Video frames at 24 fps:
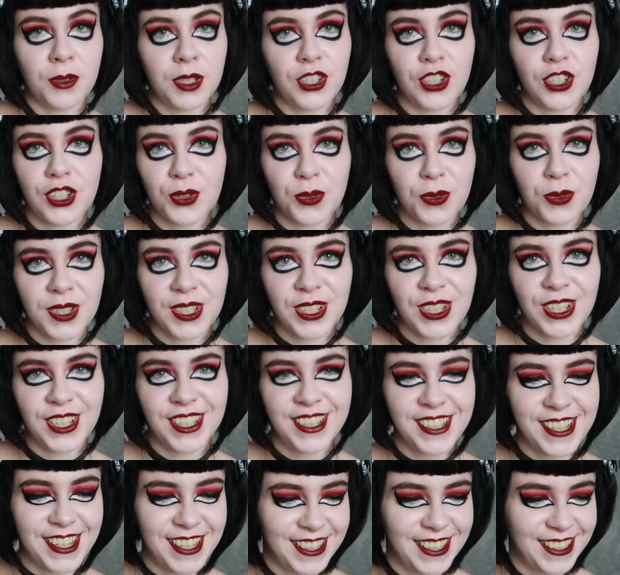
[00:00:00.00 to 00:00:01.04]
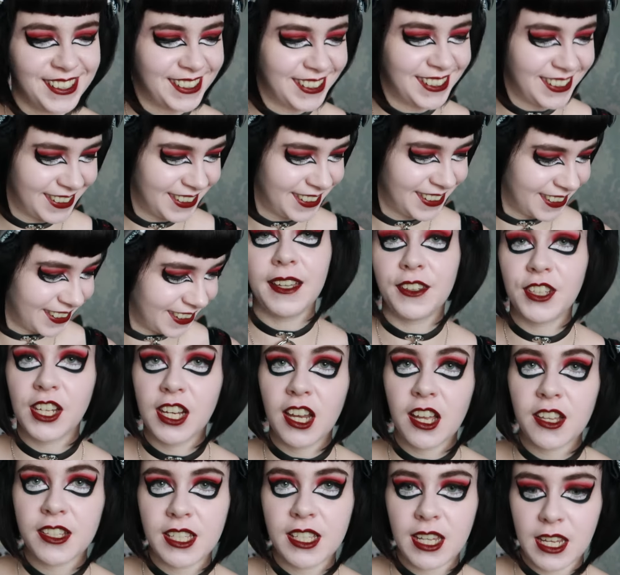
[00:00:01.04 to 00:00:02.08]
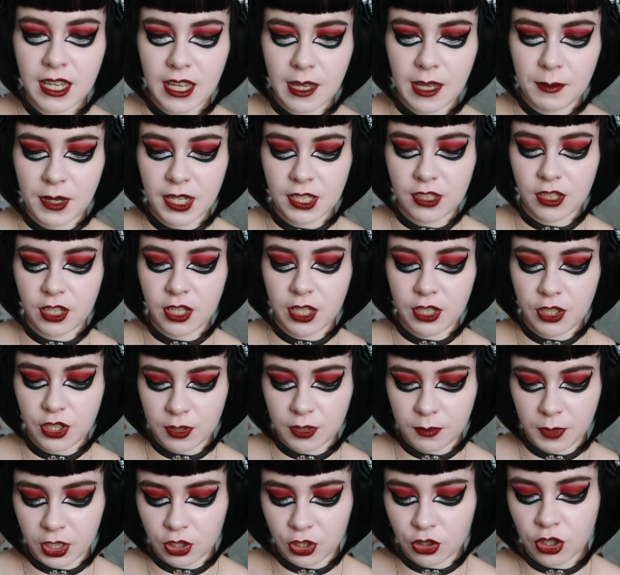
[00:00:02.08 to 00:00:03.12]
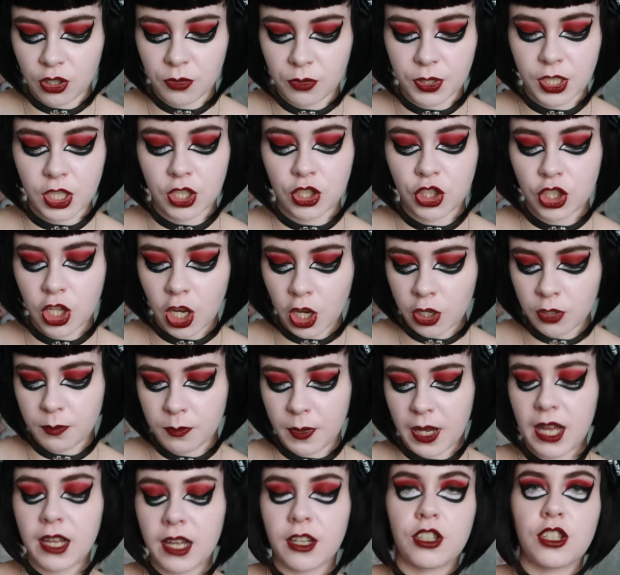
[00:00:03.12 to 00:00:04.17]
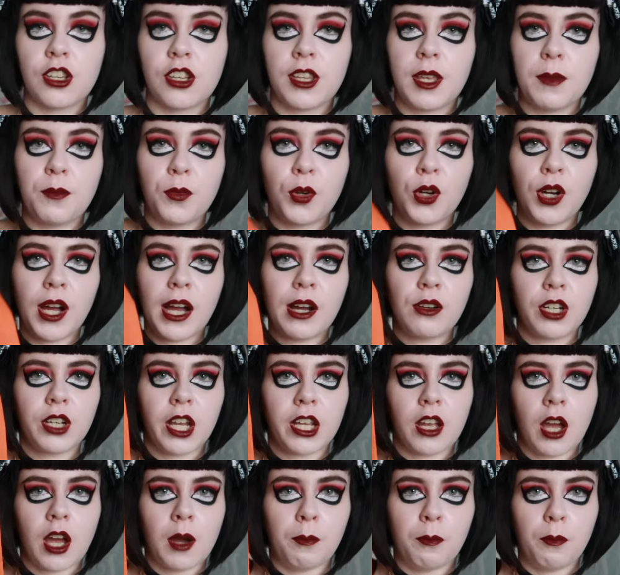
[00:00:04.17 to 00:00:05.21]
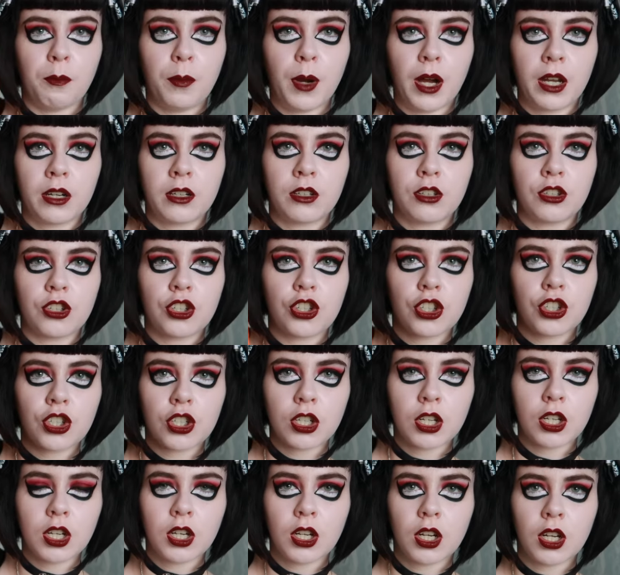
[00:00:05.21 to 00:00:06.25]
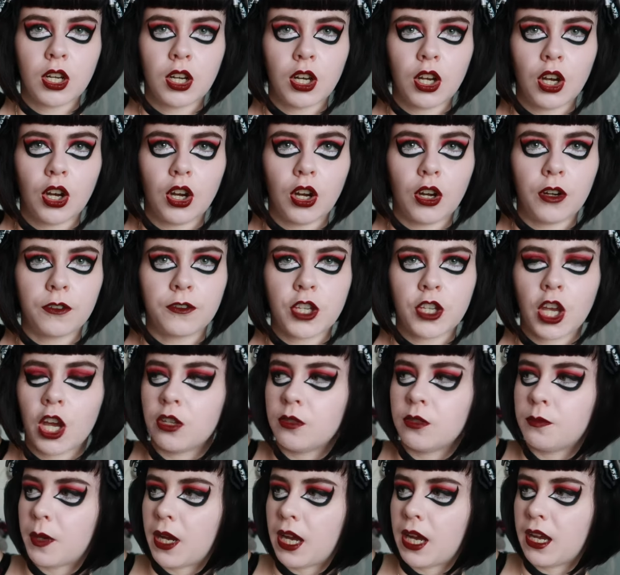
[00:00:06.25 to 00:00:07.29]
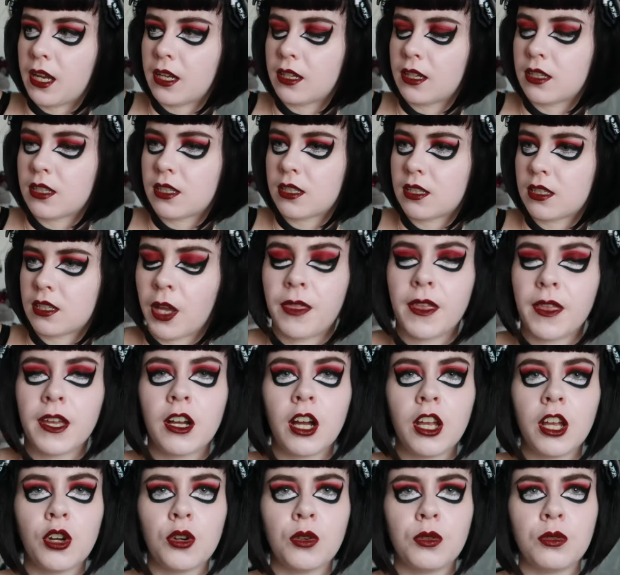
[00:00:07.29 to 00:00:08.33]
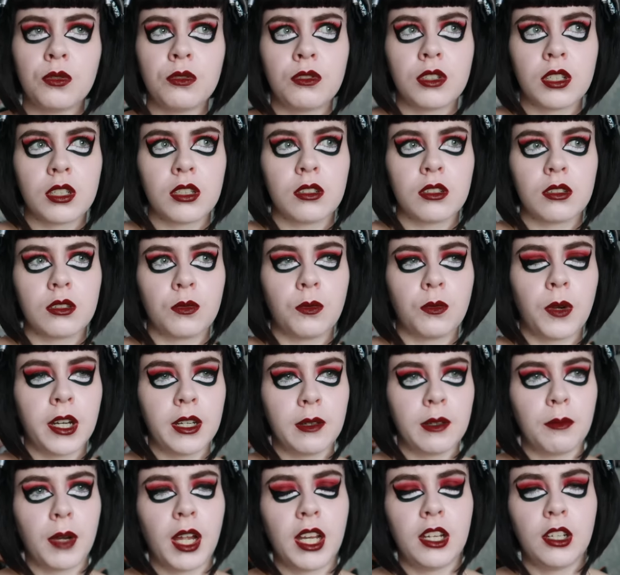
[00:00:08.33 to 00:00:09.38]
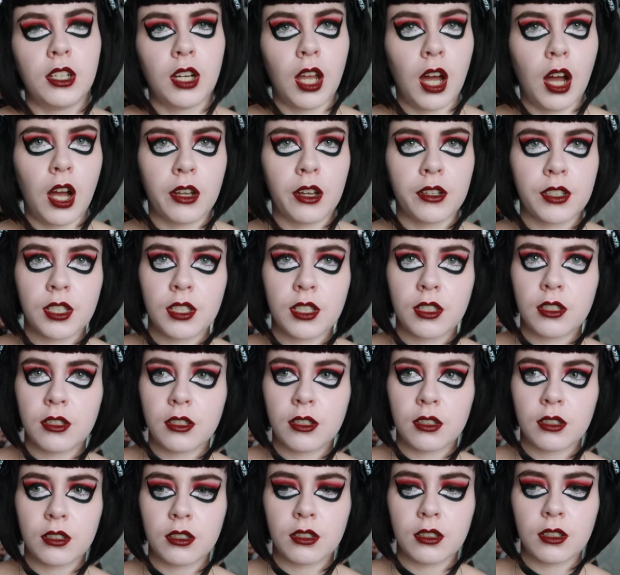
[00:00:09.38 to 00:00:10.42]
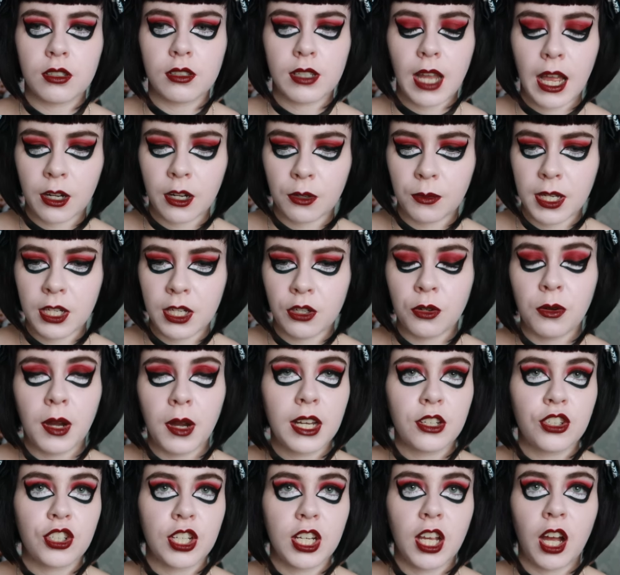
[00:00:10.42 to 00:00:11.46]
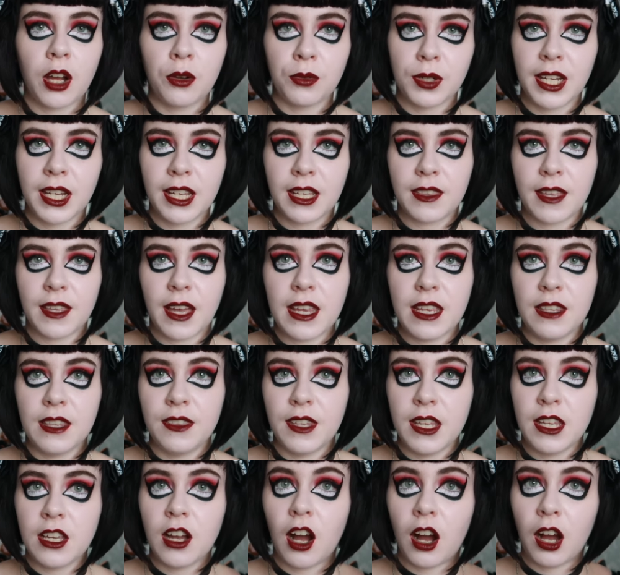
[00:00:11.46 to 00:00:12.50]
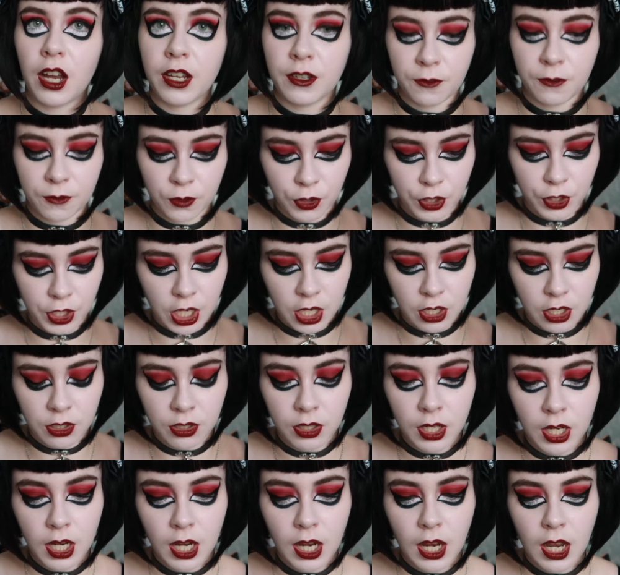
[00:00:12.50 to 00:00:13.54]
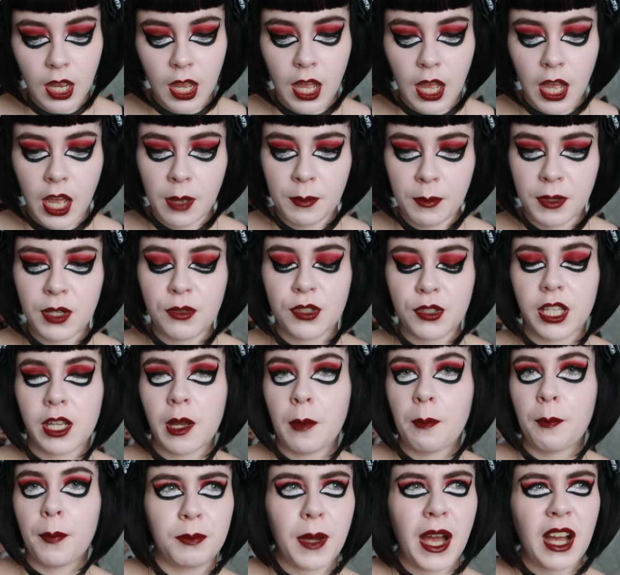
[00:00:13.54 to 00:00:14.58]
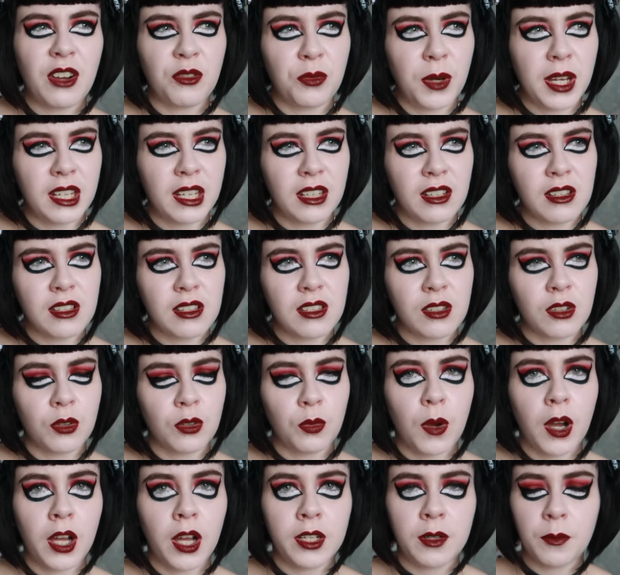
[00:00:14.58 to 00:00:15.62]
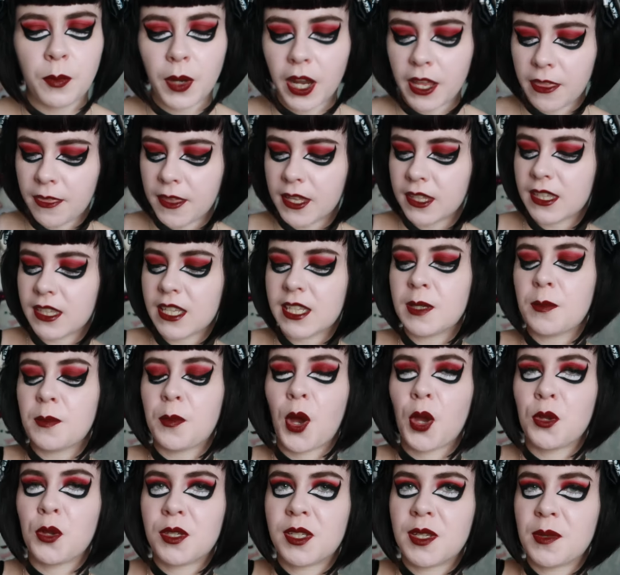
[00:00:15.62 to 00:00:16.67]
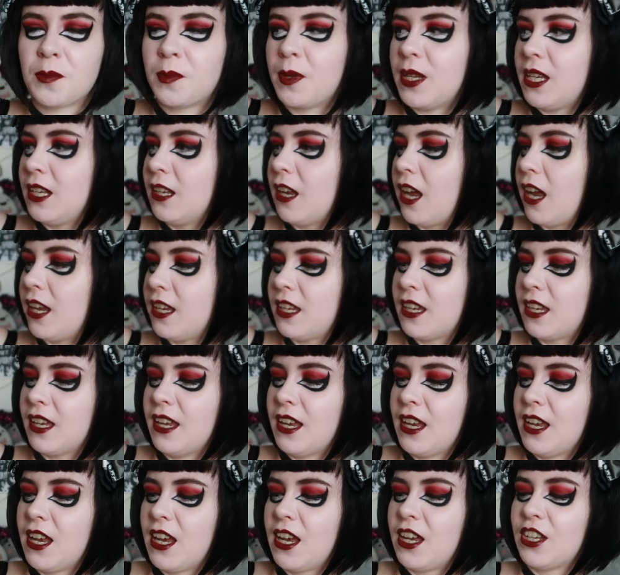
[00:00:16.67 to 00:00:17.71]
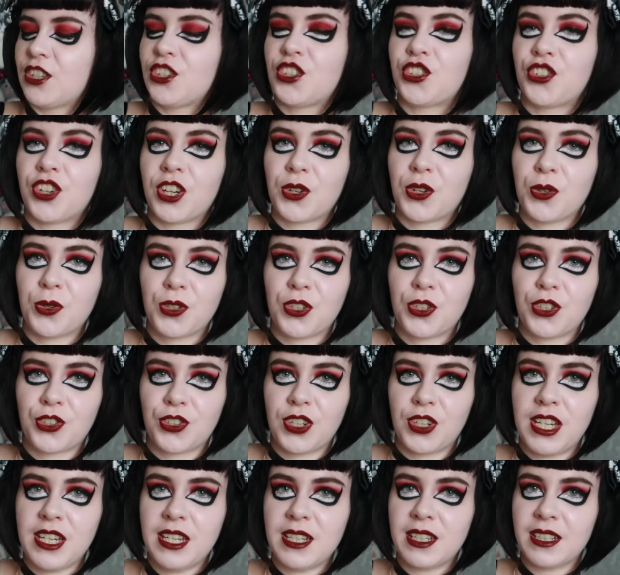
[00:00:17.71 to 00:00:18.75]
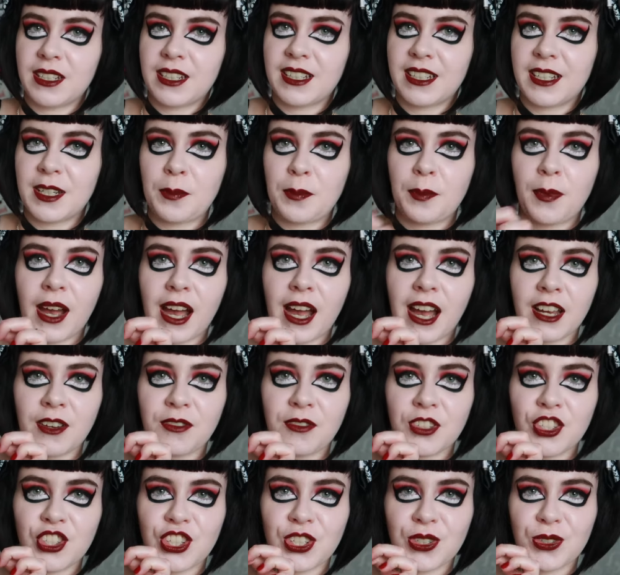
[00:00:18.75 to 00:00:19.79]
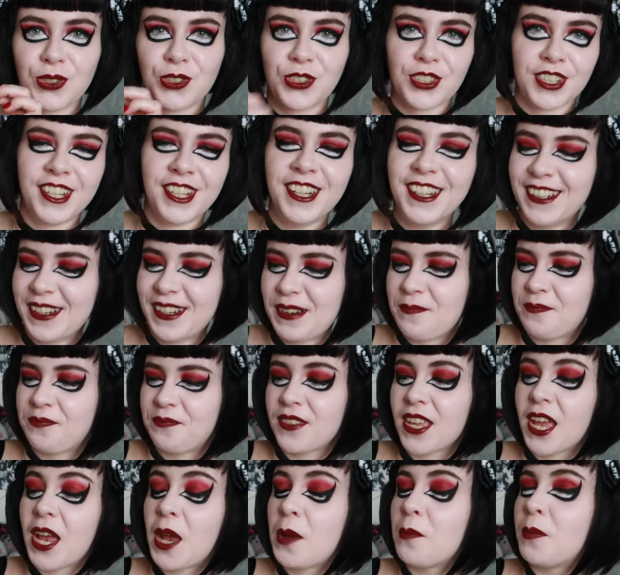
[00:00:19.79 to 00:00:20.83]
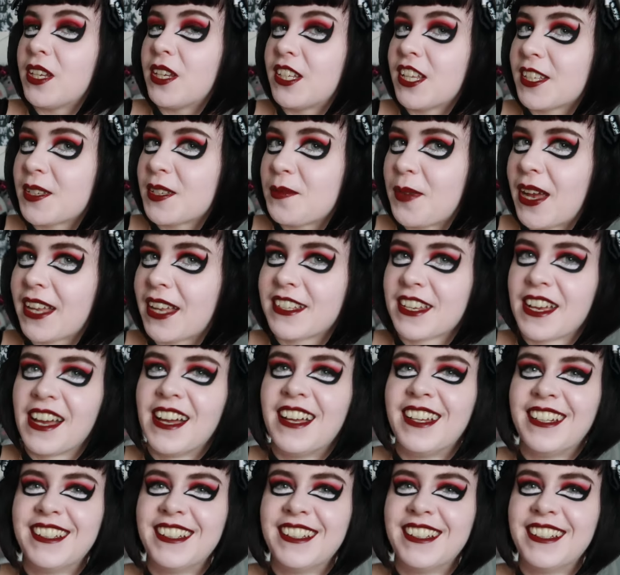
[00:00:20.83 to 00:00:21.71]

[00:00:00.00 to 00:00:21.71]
which is always good. And the last TK Maxx item I got was a tote bag. So they bought out like a bunch of tote bags. I think I hauled one in my last Halloween haul, actually. I will link that in the eye for you. And it was like a bat wings one, but I think they're supposed to be like a trick or treat bag for children. But it doesn't matter.